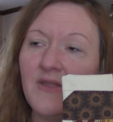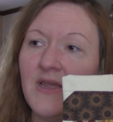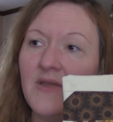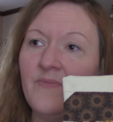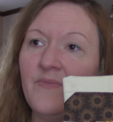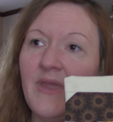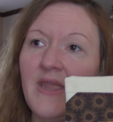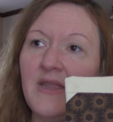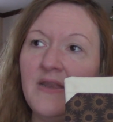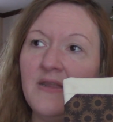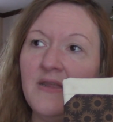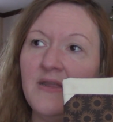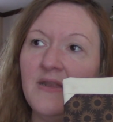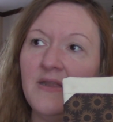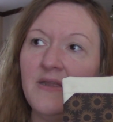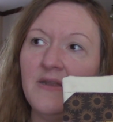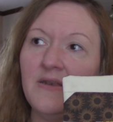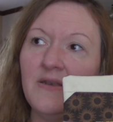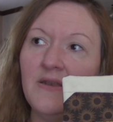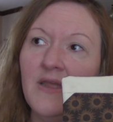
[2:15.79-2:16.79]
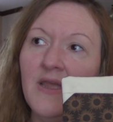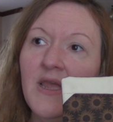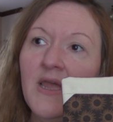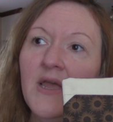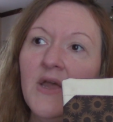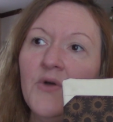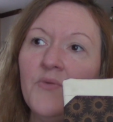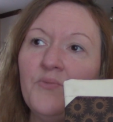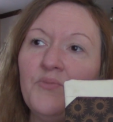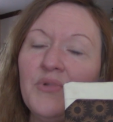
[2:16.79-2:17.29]
I made it in
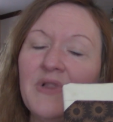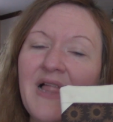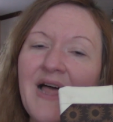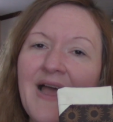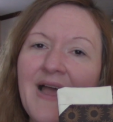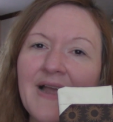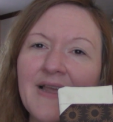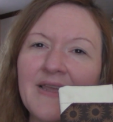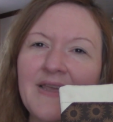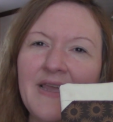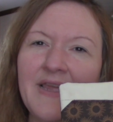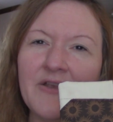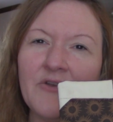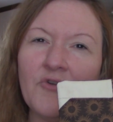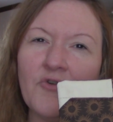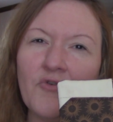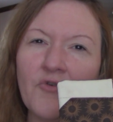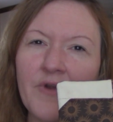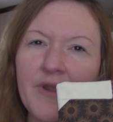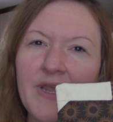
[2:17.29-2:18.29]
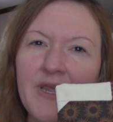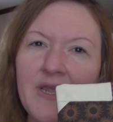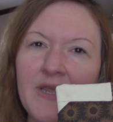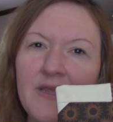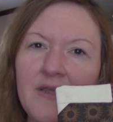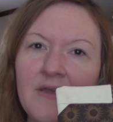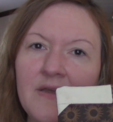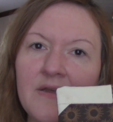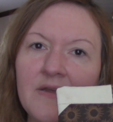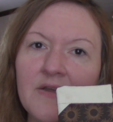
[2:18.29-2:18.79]
black and
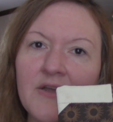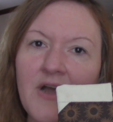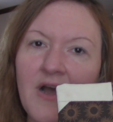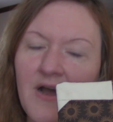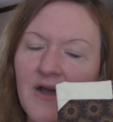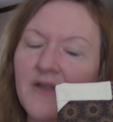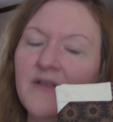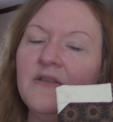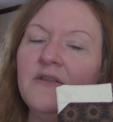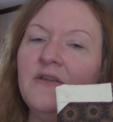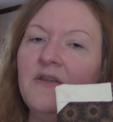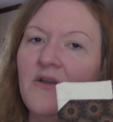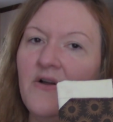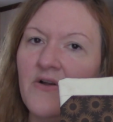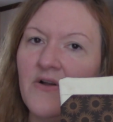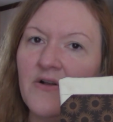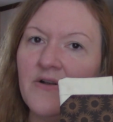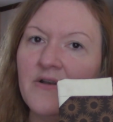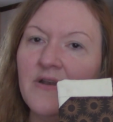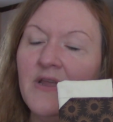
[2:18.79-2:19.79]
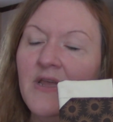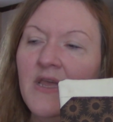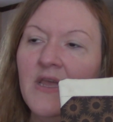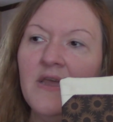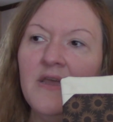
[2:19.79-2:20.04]
gray cotton yarn,